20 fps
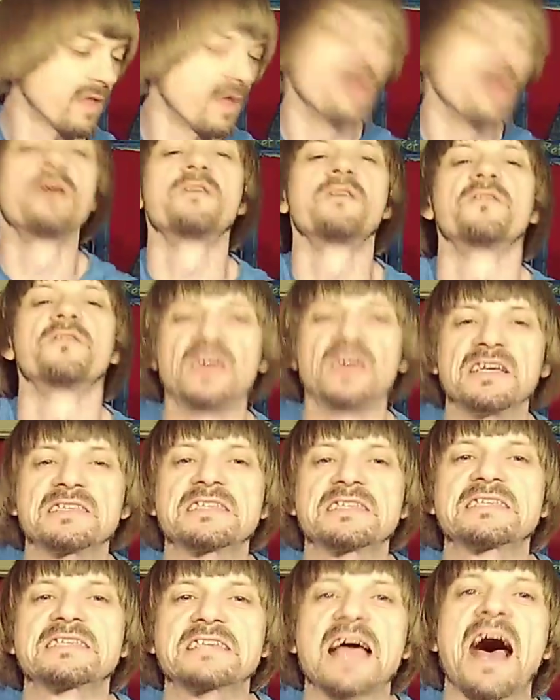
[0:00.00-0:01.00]

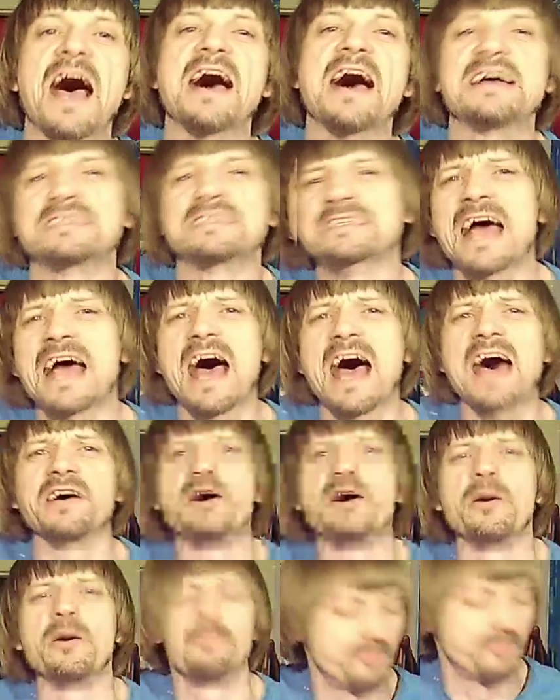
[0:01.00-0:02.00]
This guy's got
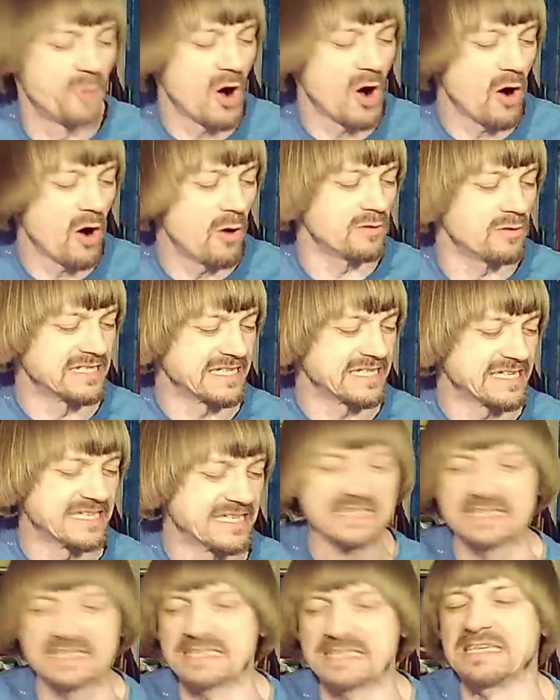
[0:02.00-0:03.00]
a bone
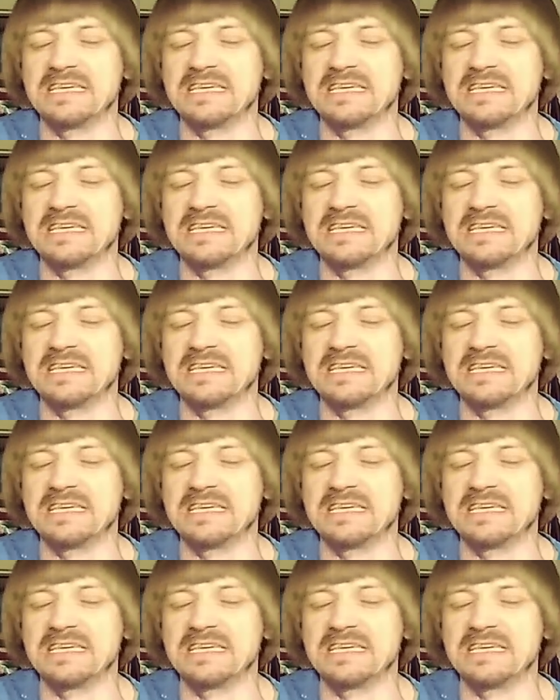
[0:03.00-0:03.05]
disease.